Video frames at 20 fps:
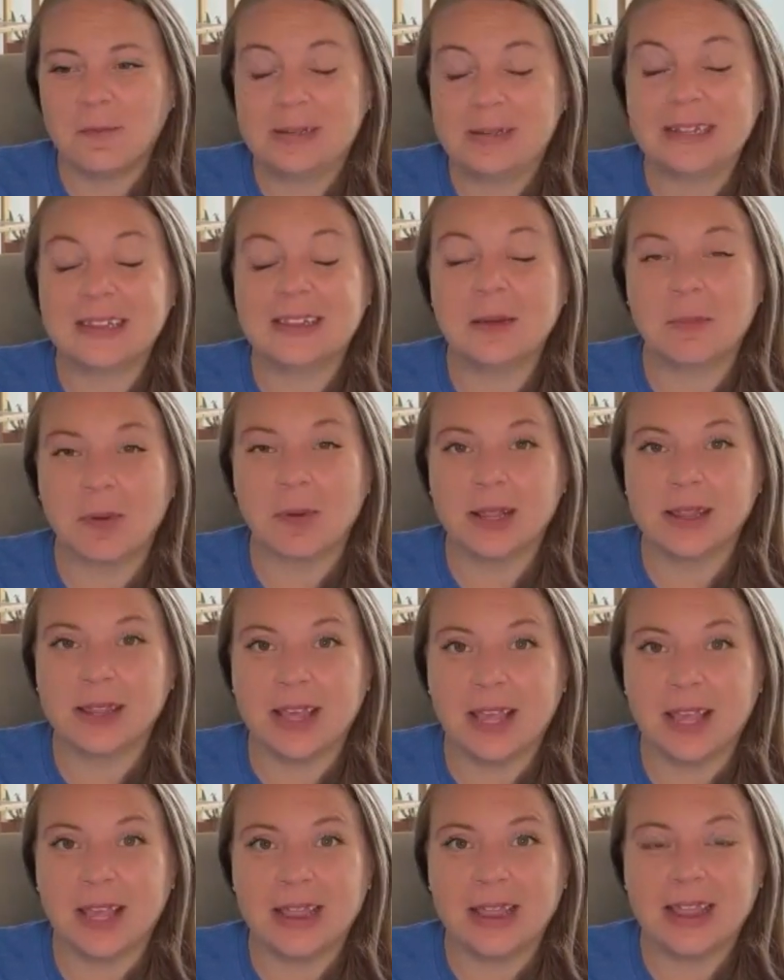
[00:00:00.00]

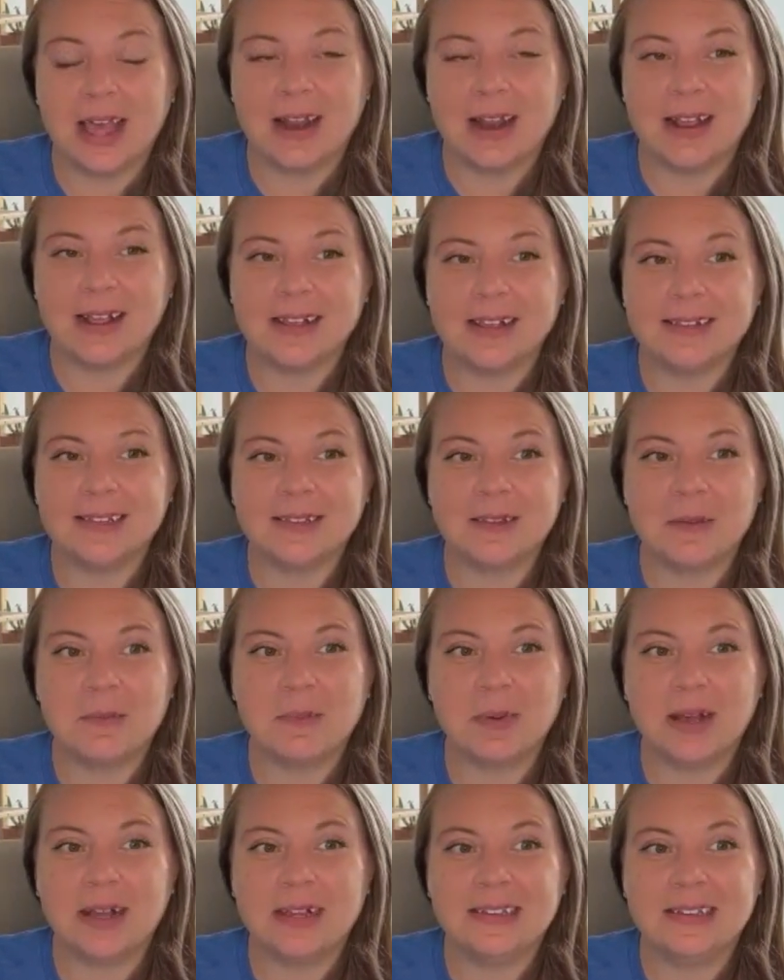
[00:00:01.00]
deliberately, that is,
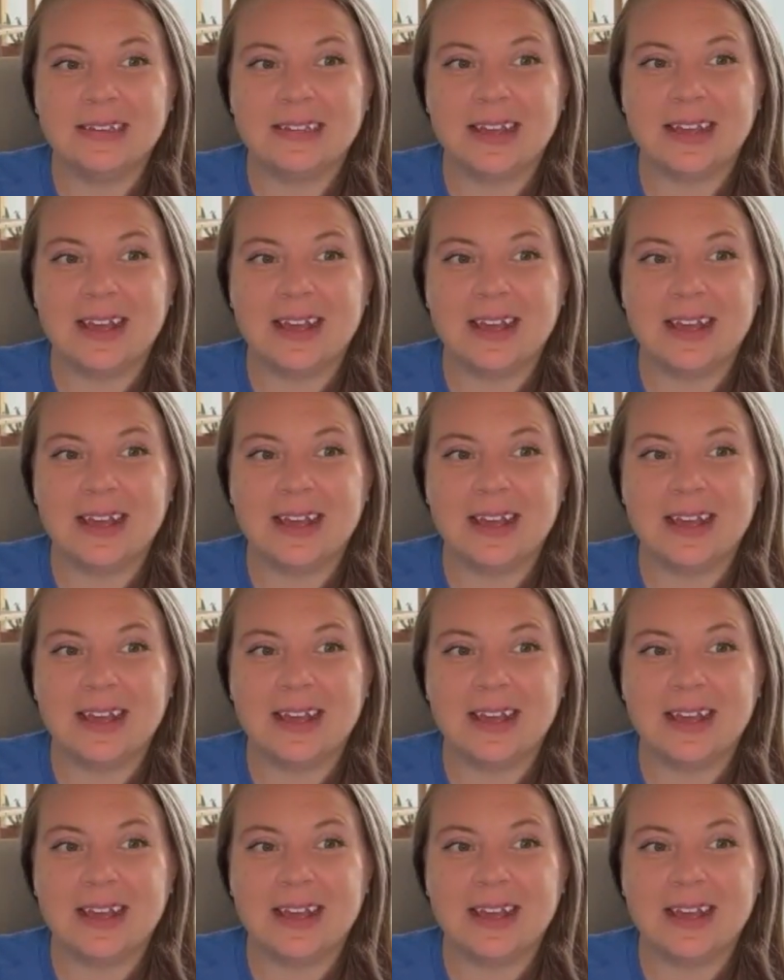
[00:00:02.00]
but